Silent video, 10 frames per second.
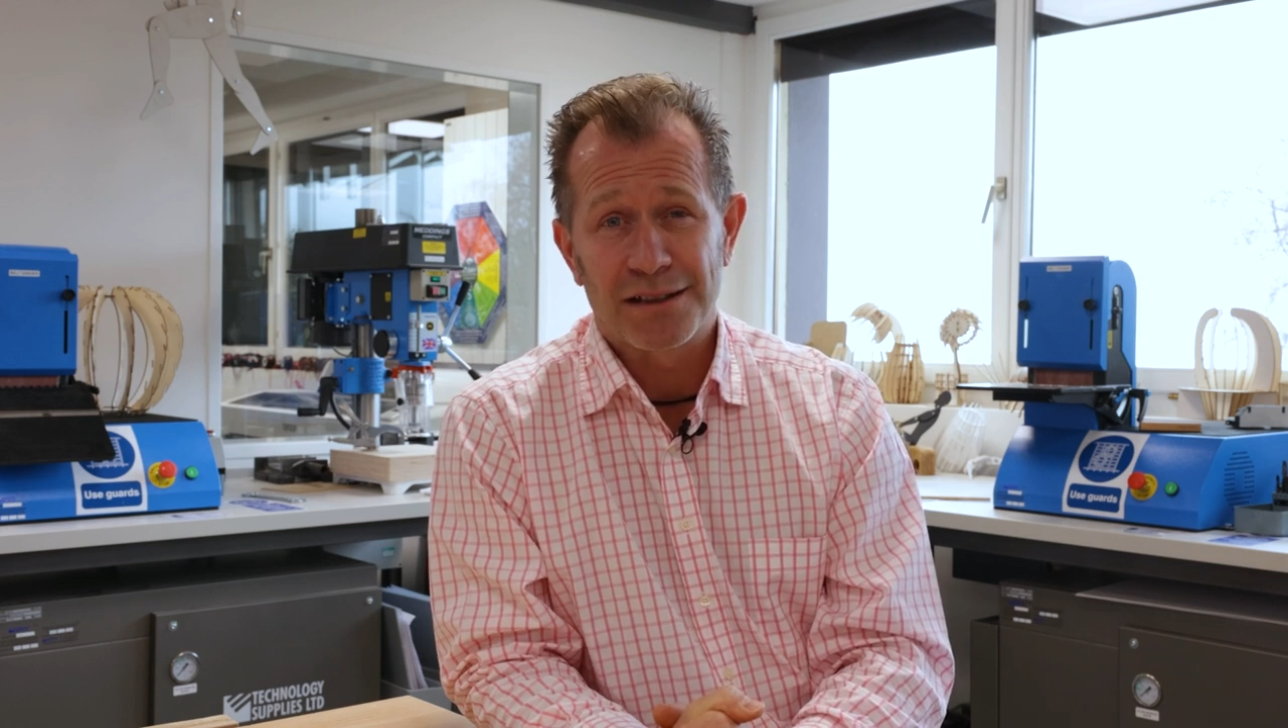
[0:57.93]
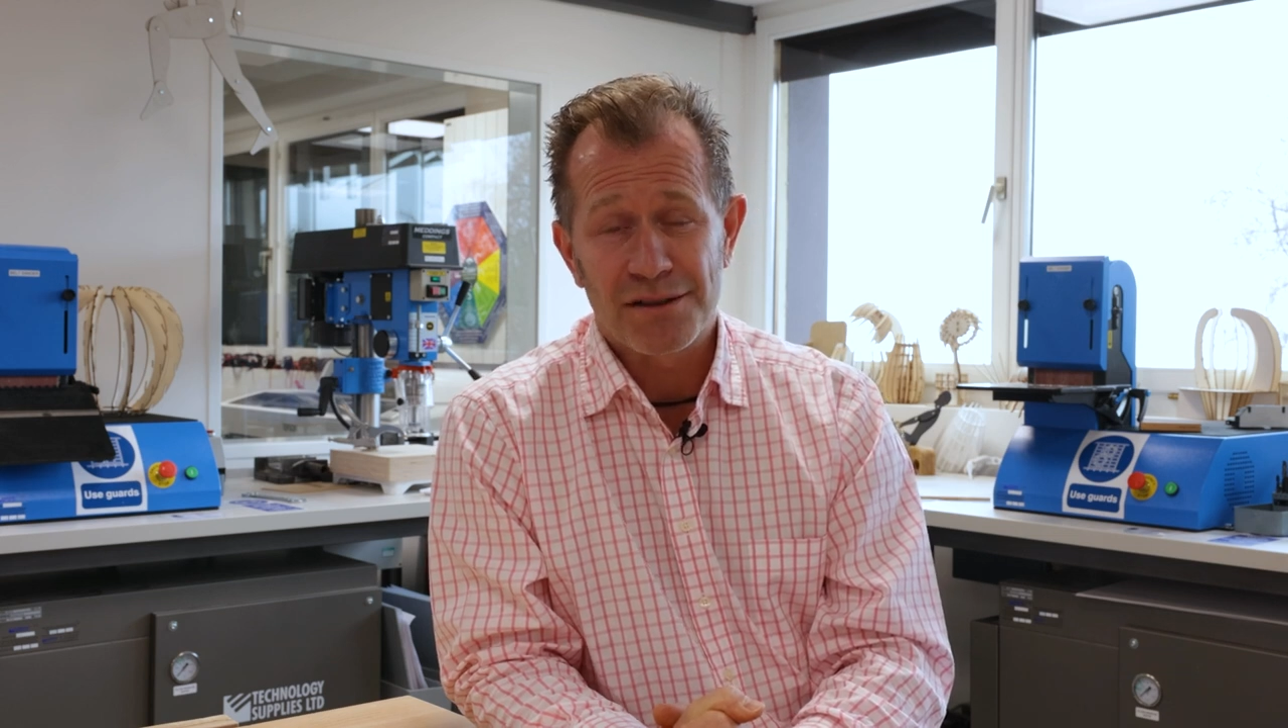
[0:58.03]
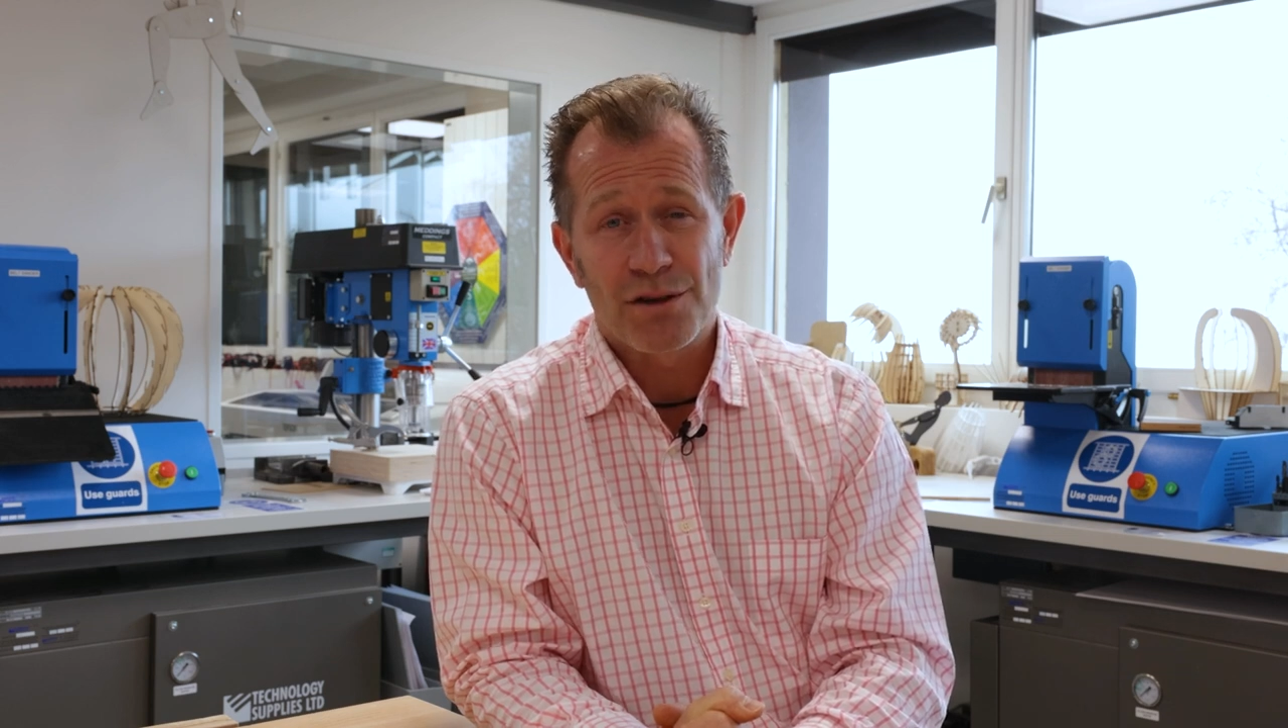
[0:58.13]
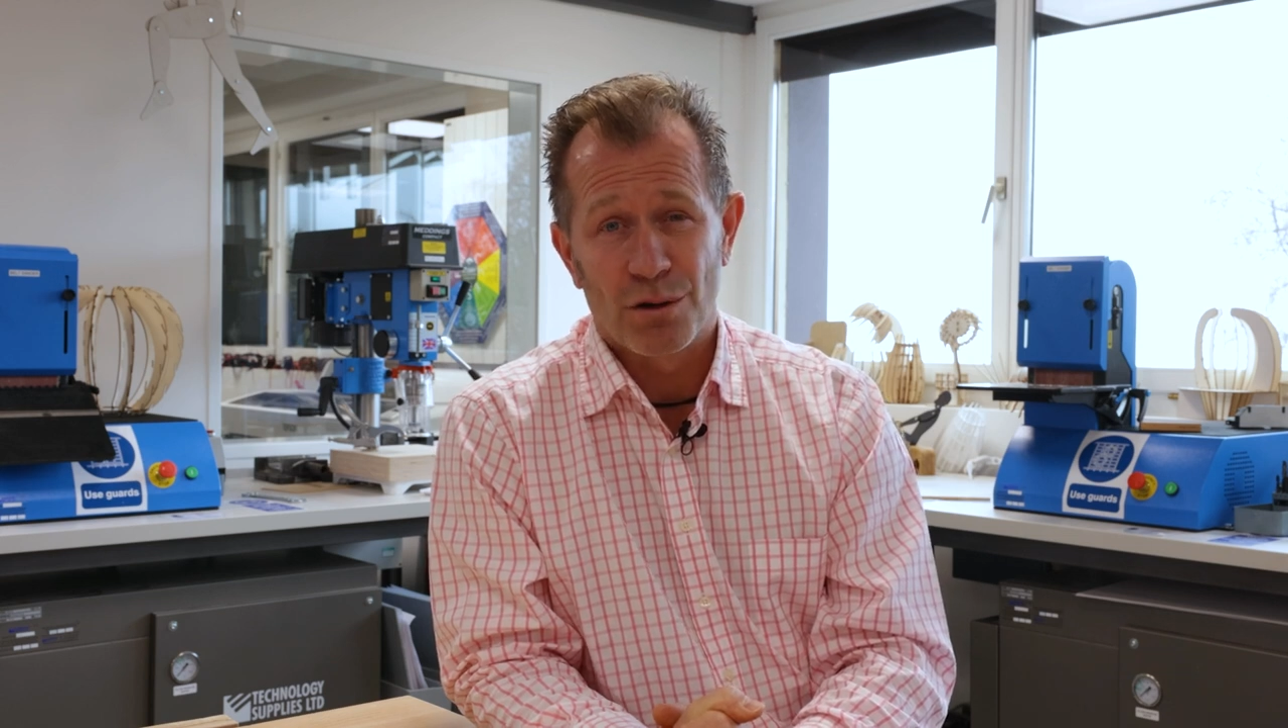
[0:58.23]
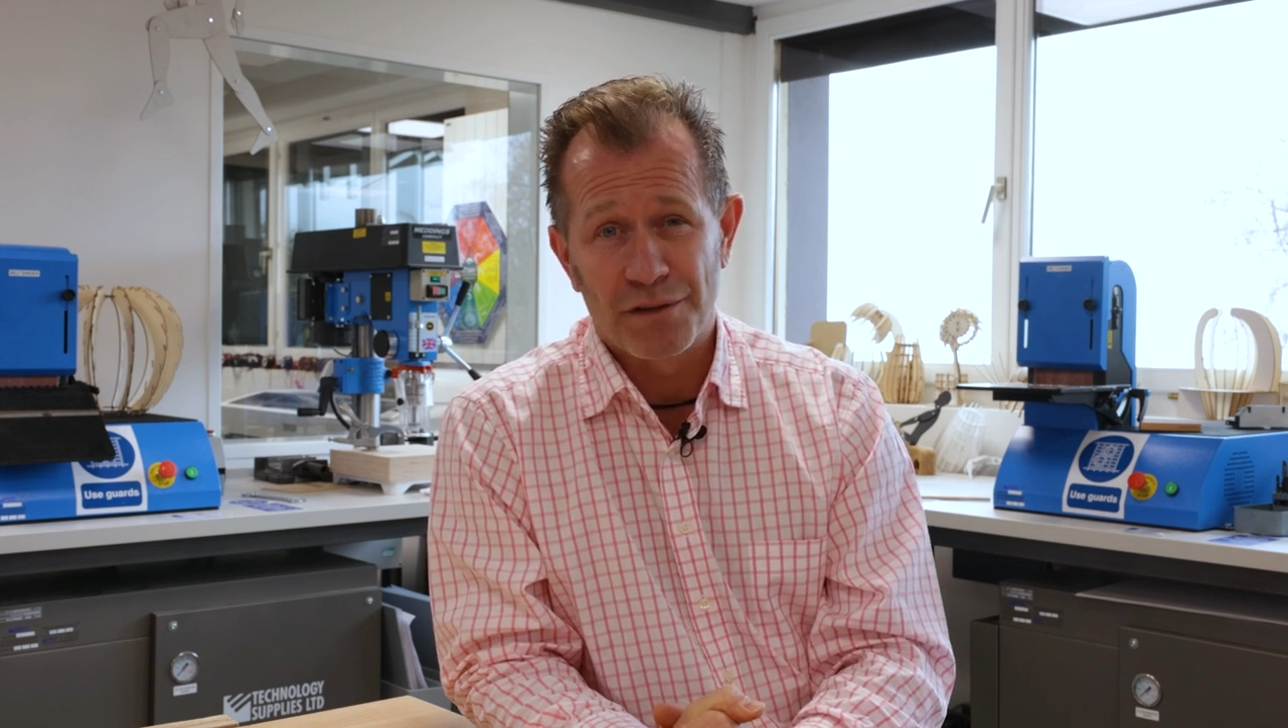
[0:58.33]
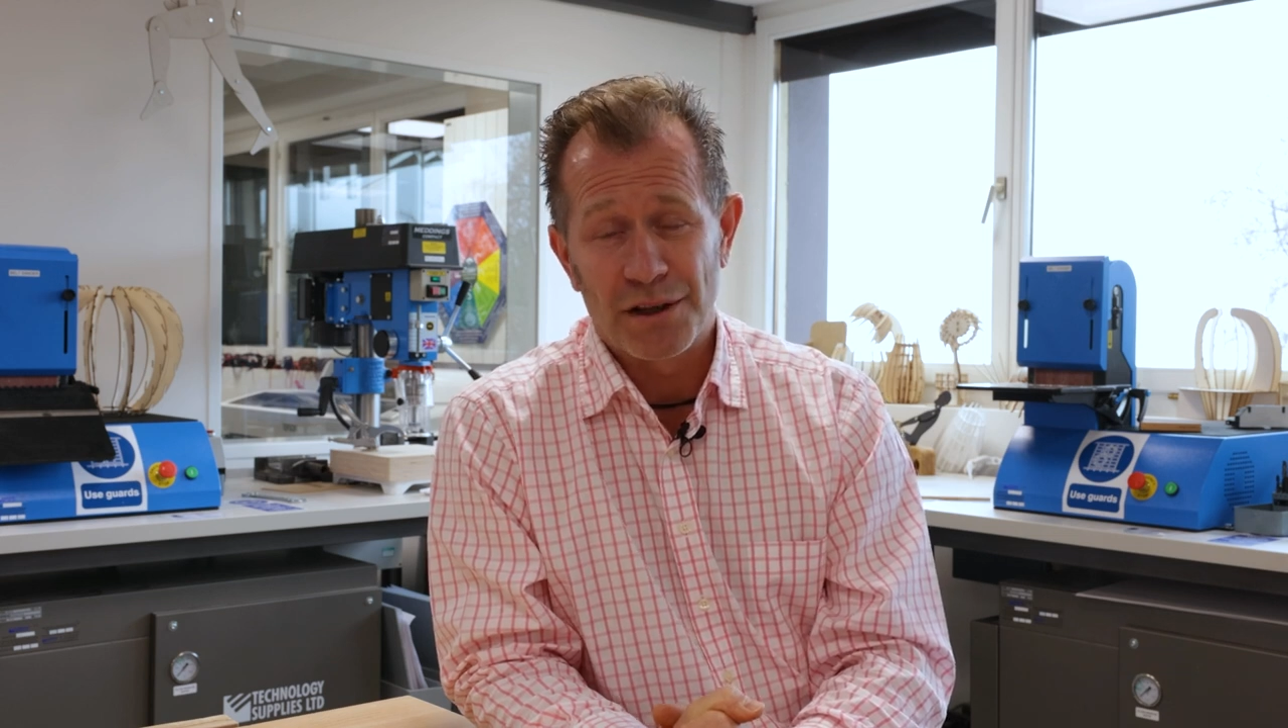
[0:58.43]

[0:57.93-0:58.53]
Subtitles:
can solve